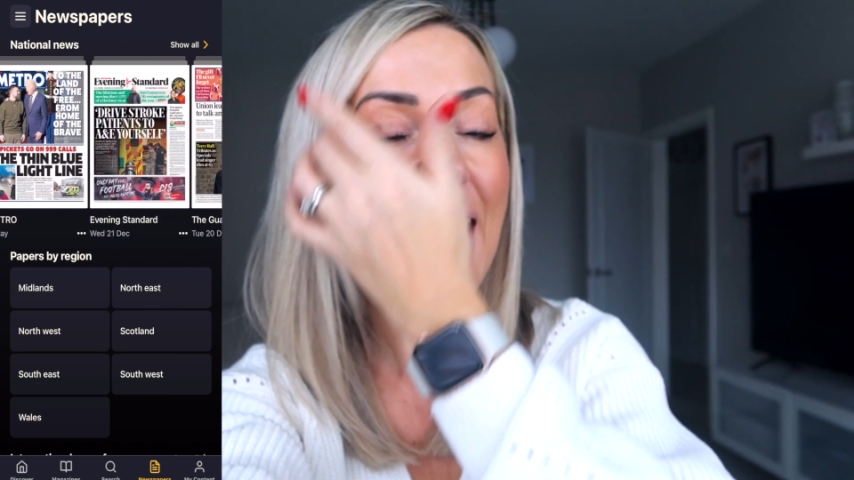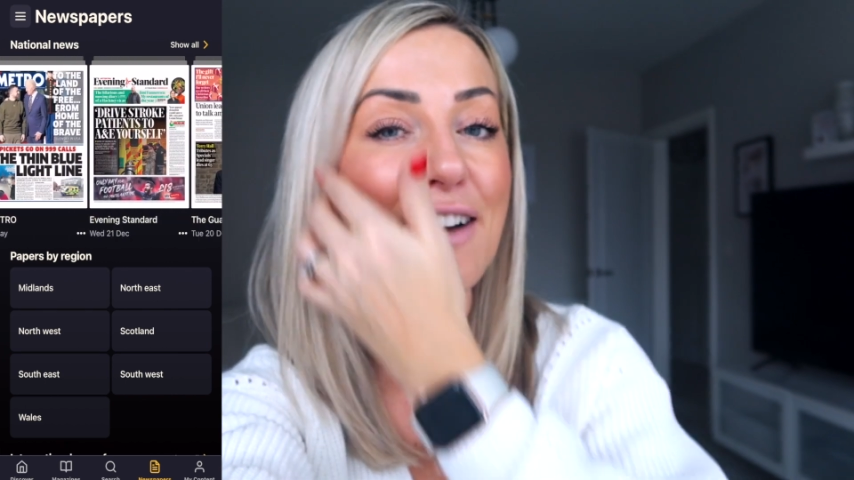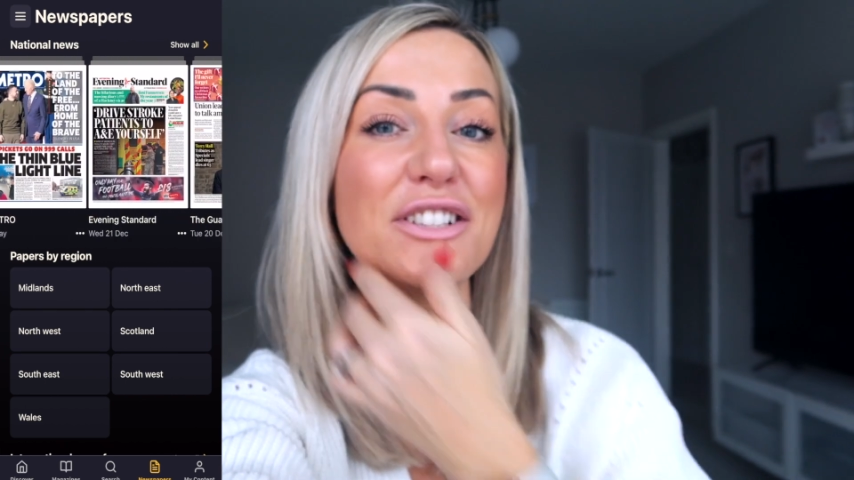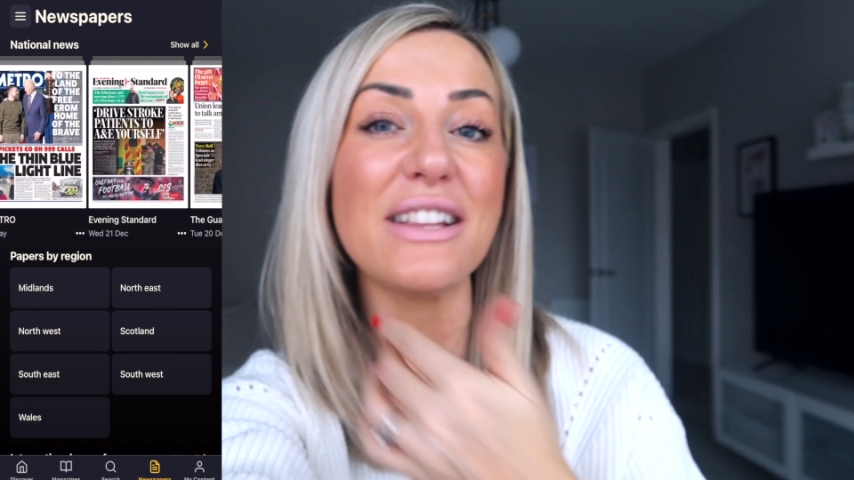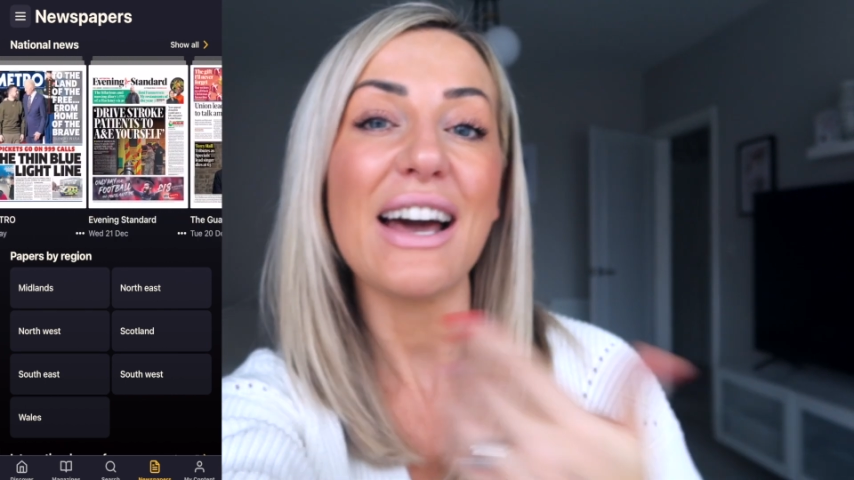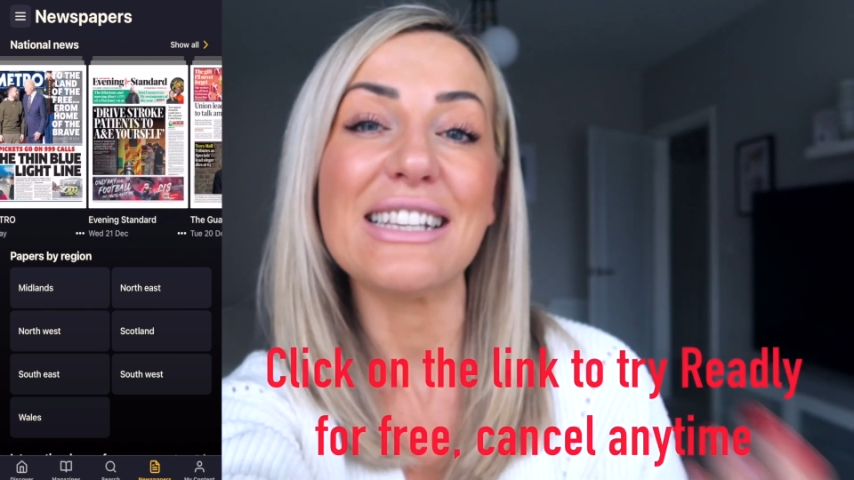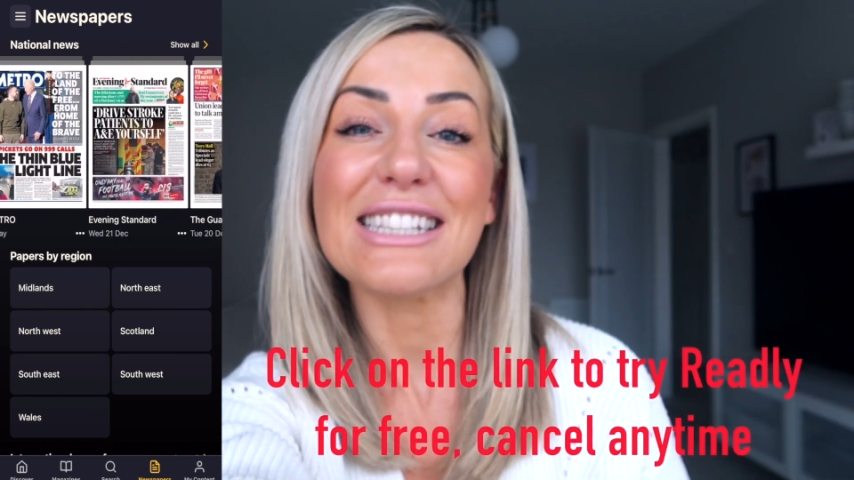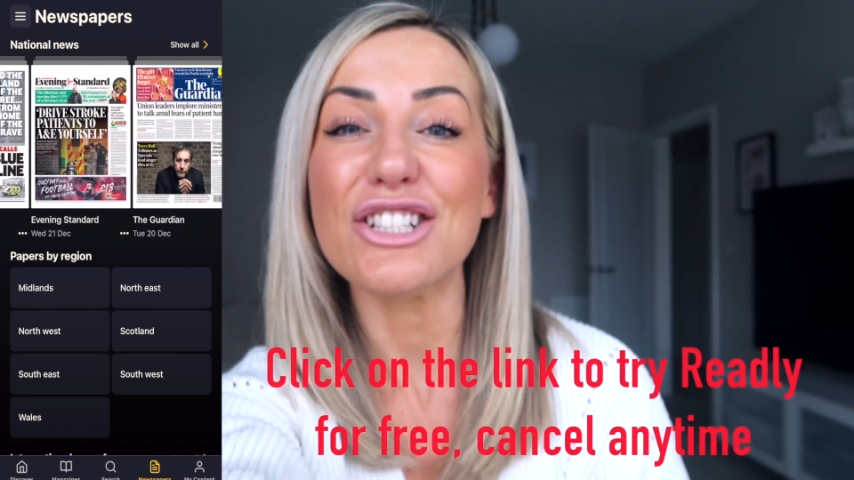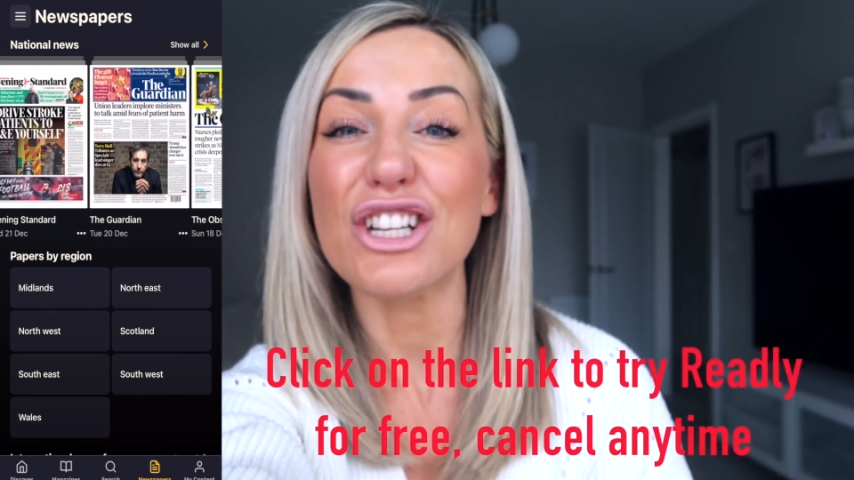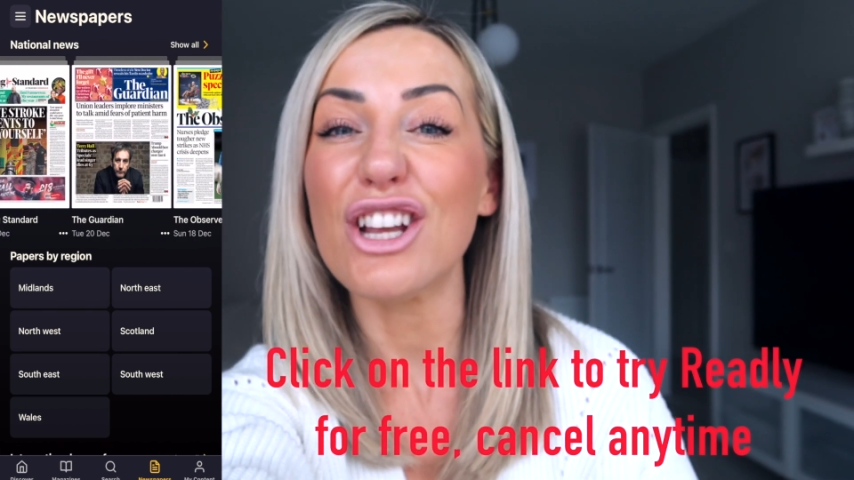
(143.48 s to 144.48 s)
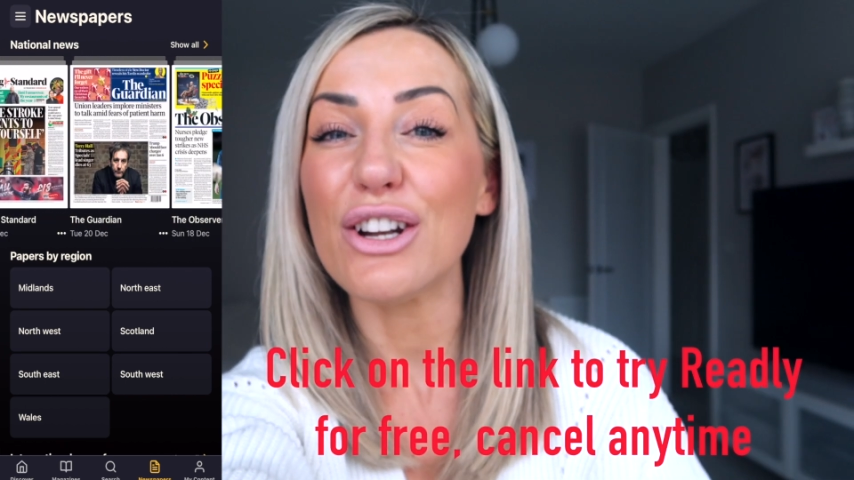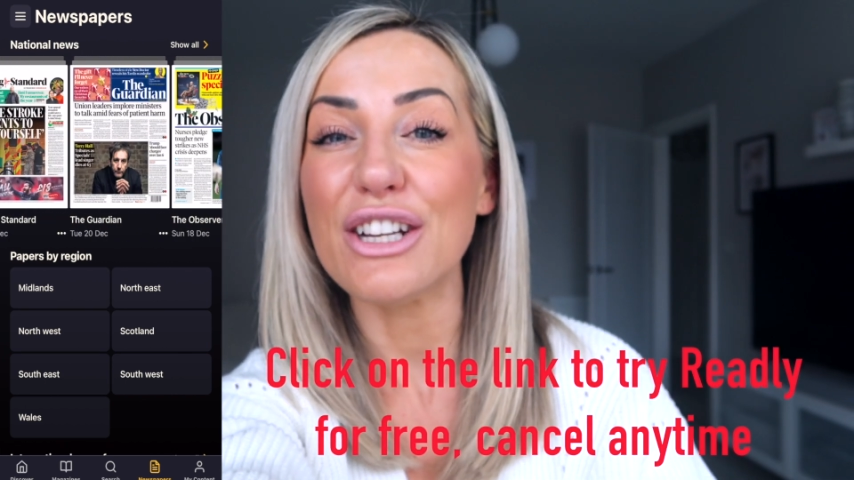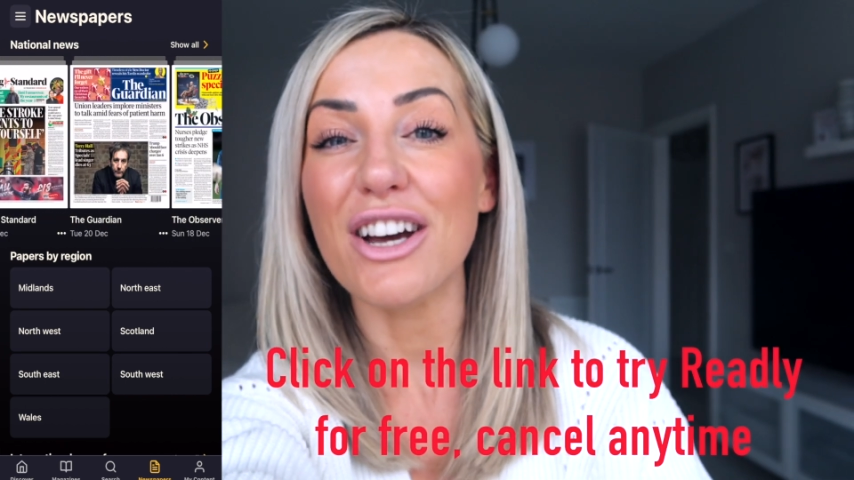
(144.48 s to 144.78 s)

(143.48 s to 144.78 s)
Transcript: After that, it's actually only